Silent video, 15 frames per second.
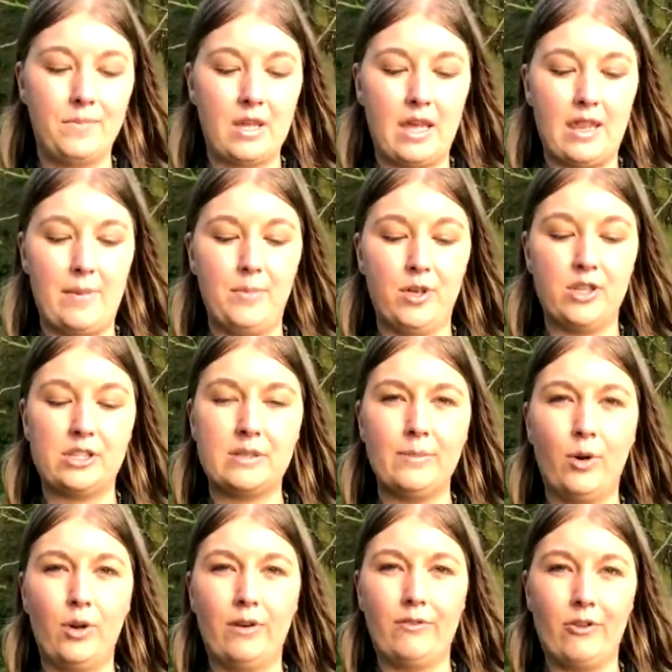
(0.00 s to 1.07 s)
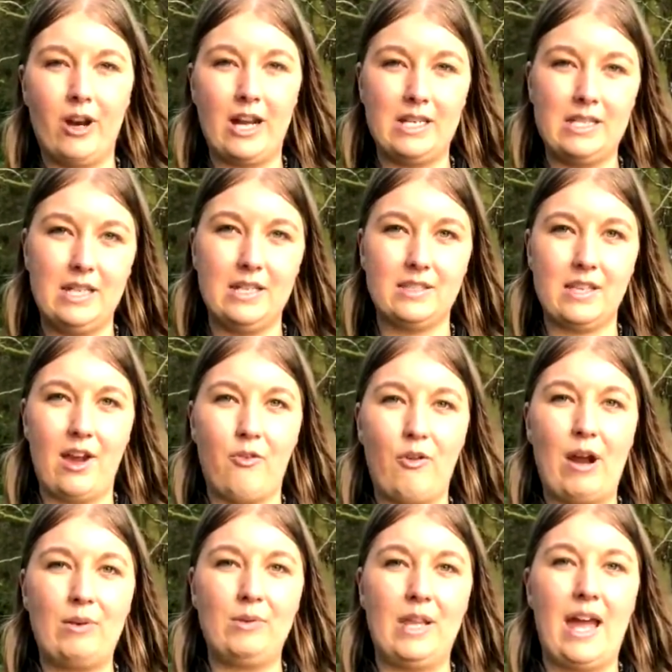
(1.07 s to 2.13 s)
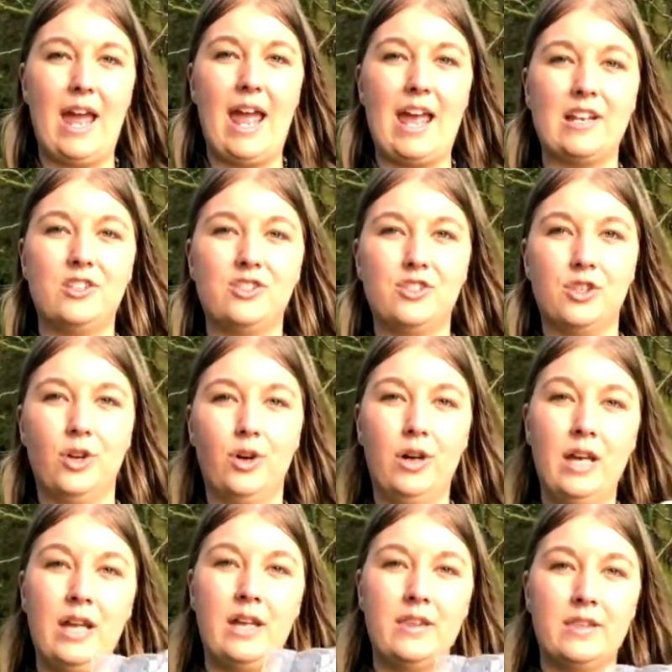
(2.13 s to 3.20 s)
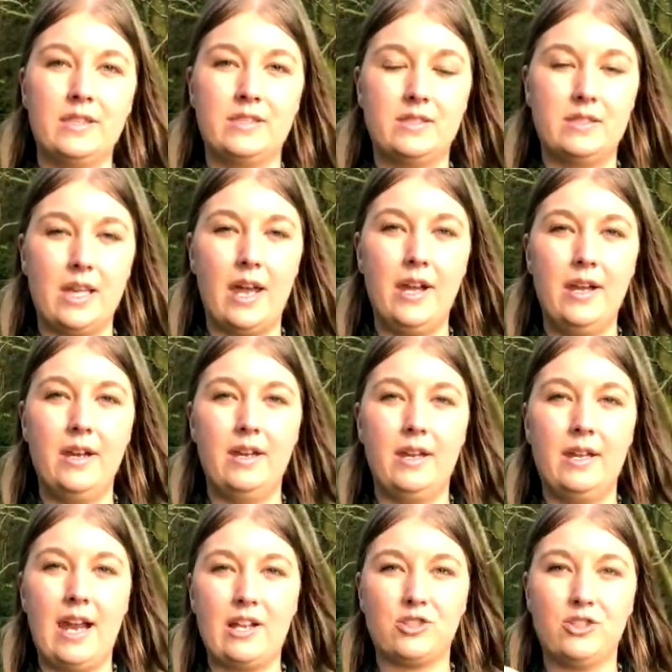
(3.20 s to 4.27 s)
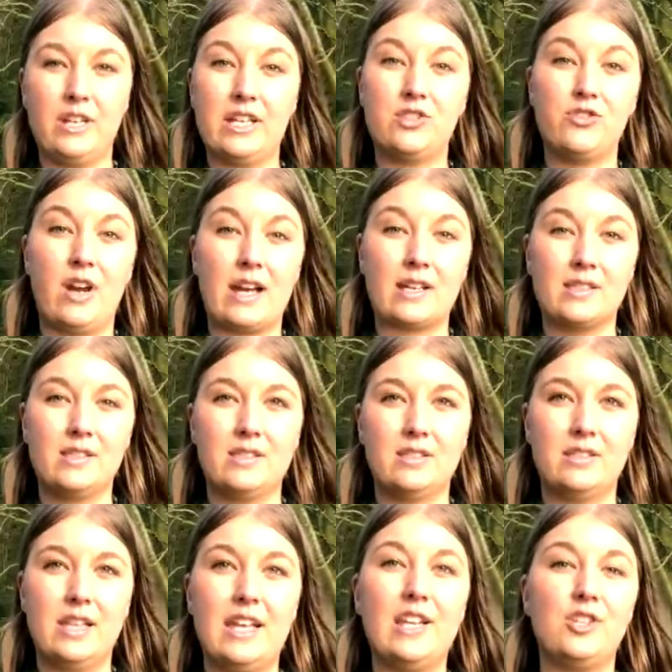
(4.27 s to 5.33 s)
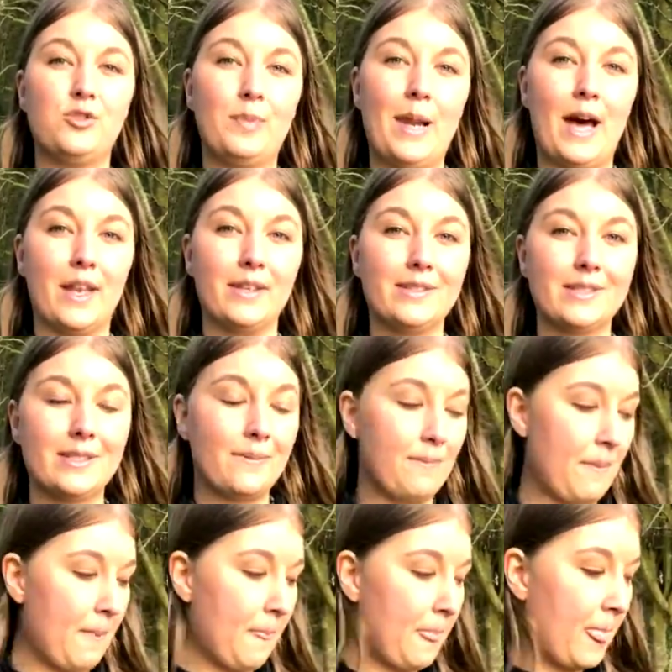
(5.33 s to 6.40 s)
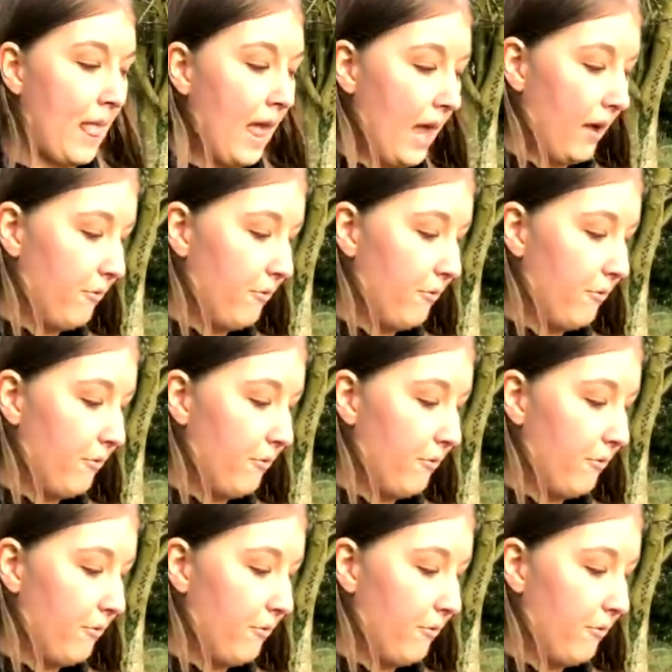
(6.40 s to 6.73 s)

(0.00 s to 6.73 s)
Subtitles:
and then put your smaller varieties around that edge so the sun naturally attracts to each plant. And